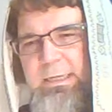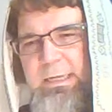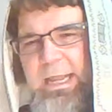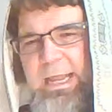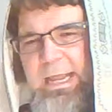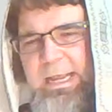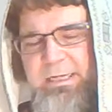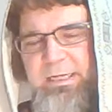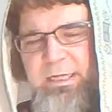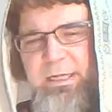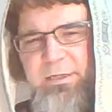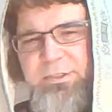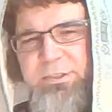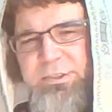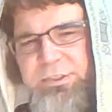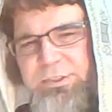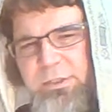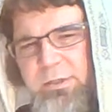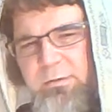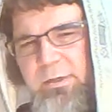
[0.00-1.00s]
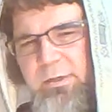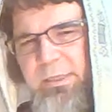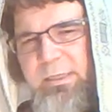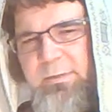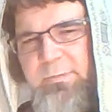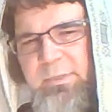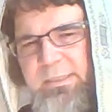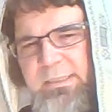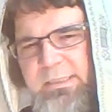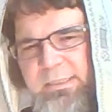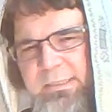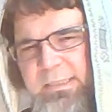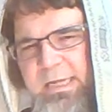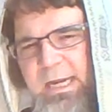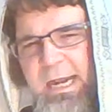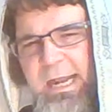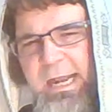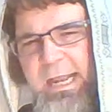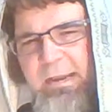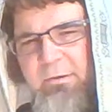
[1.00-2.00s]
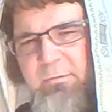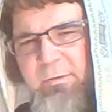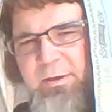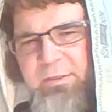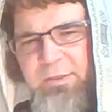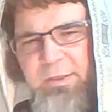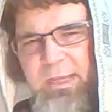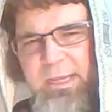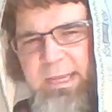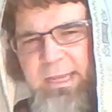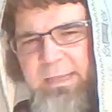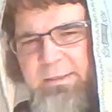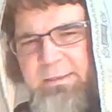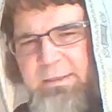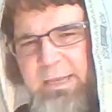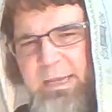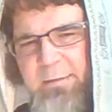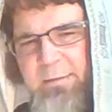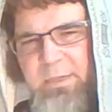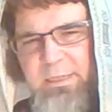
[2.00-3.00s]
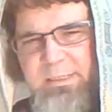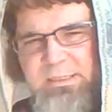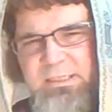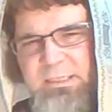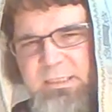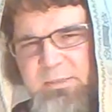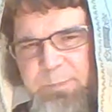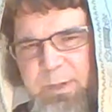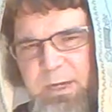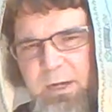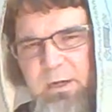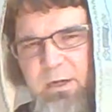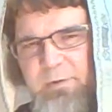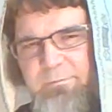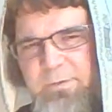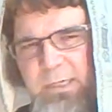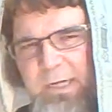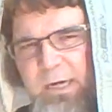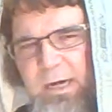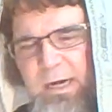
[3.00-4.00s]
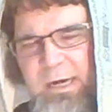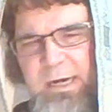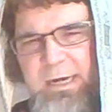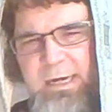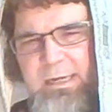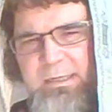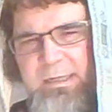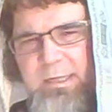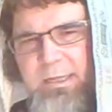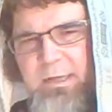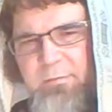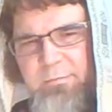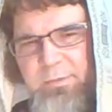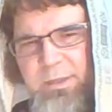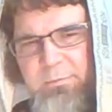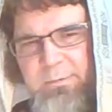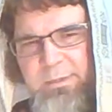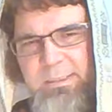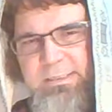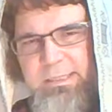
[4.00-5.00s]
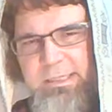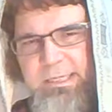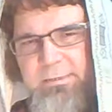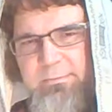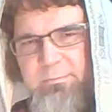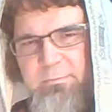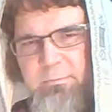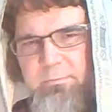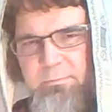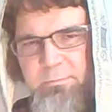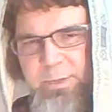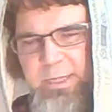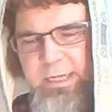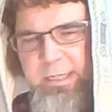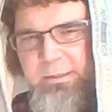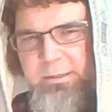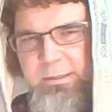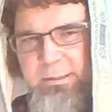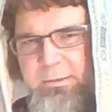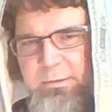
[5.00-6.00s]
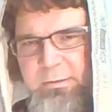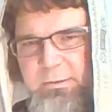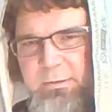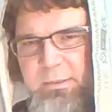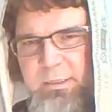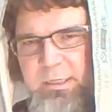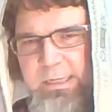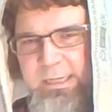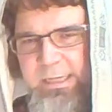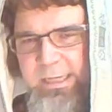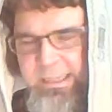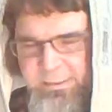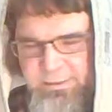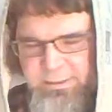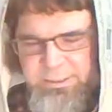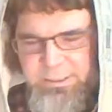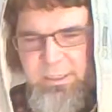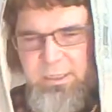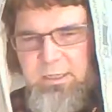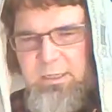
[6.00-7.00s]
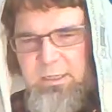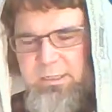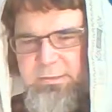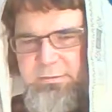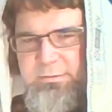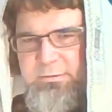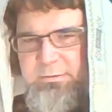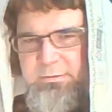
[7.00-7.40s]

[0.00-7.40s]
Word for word: And Yeshua the Messiah within them, the Spirit of God that was in Peter and in John